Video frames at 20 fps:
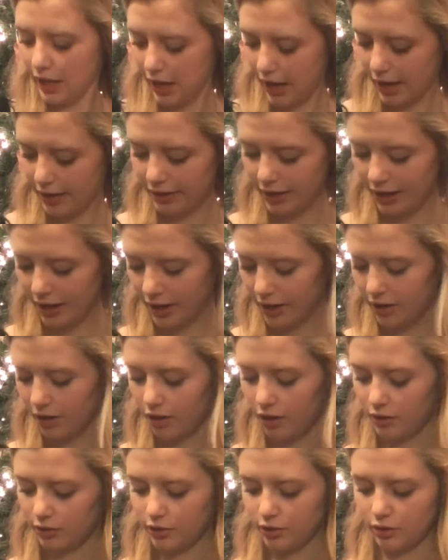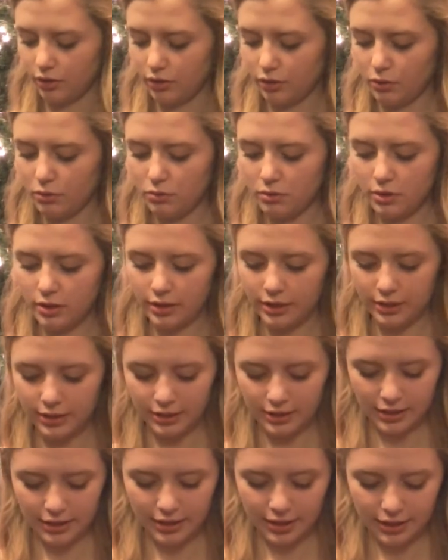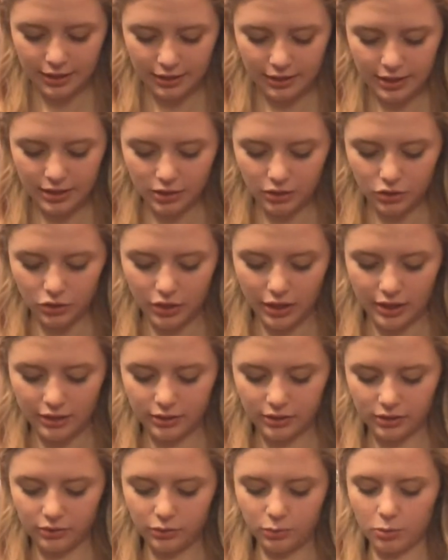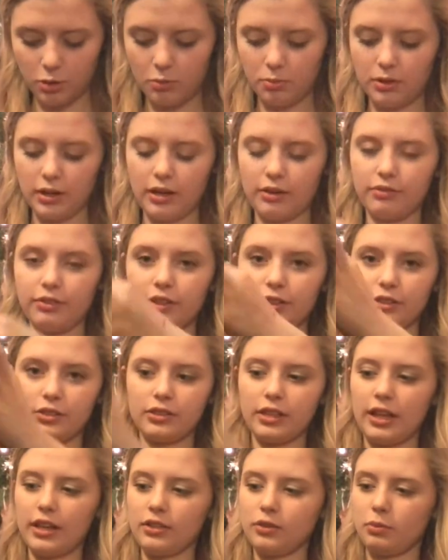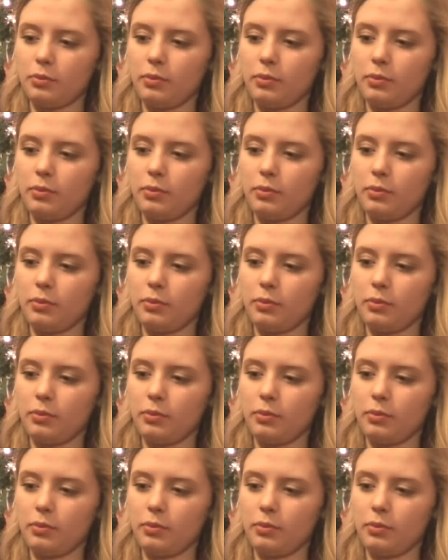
And then also, this dress is from Urban Outfitters as